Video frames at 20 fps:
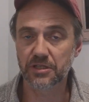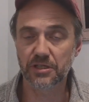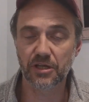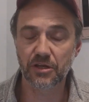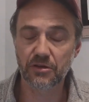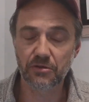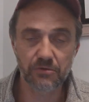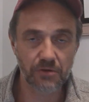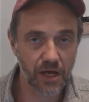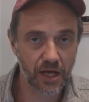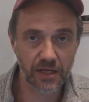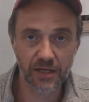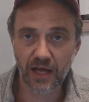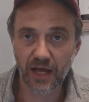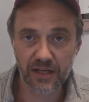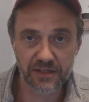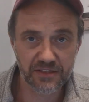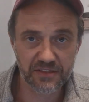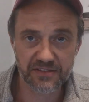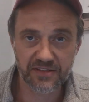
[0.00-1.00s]
that you
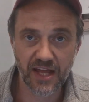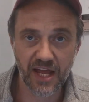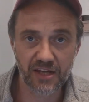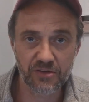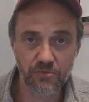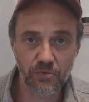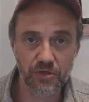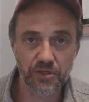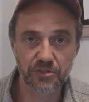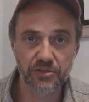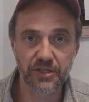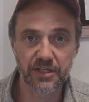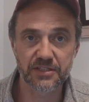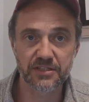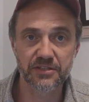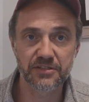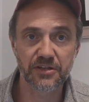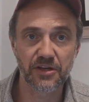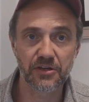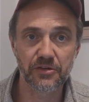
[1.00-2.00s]
understand what you need
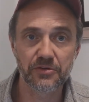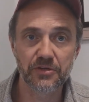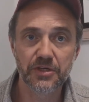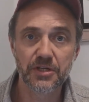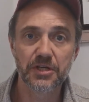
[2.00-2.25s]
to do.